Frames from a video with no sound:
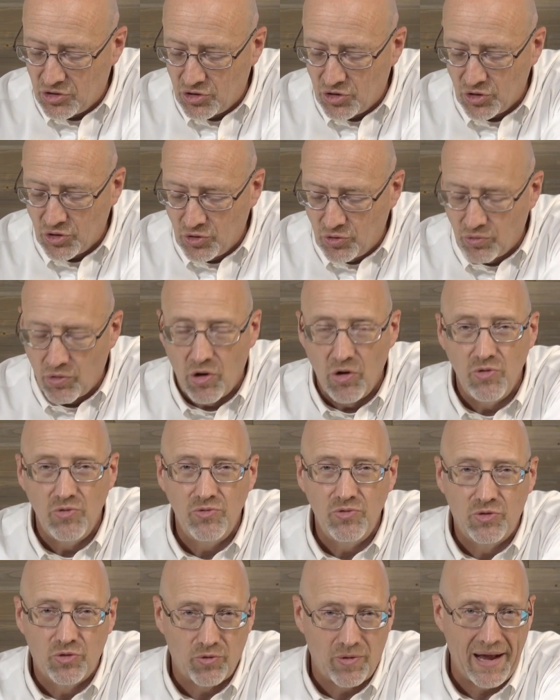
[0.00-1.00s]
to
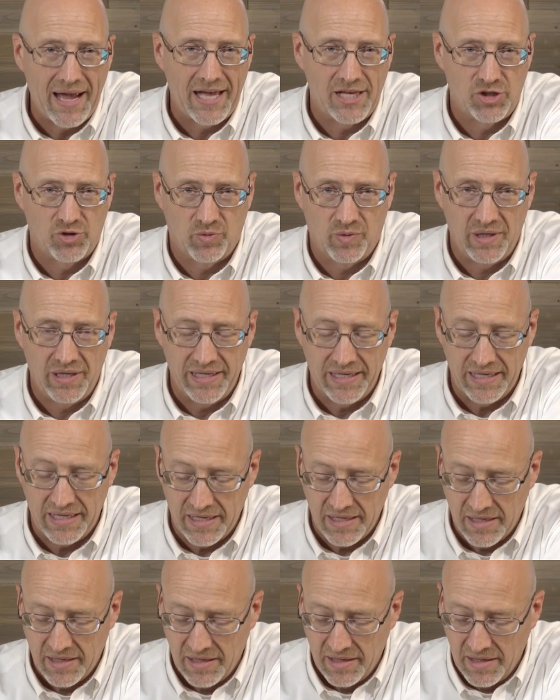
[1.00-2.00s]
grow
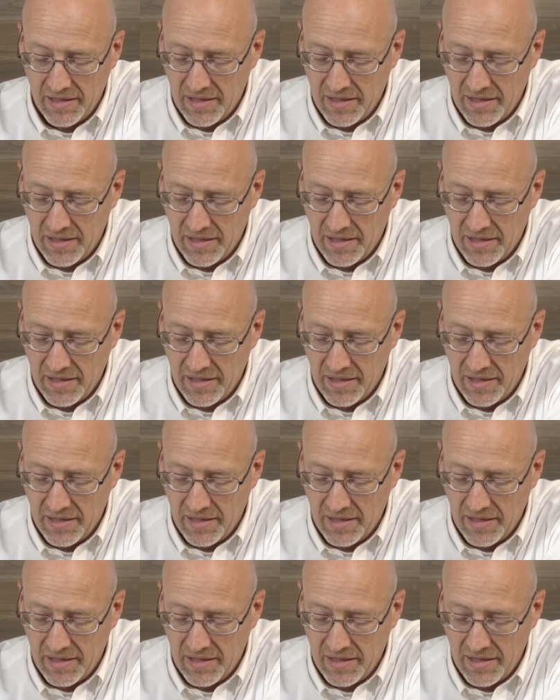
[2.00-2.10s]
gradually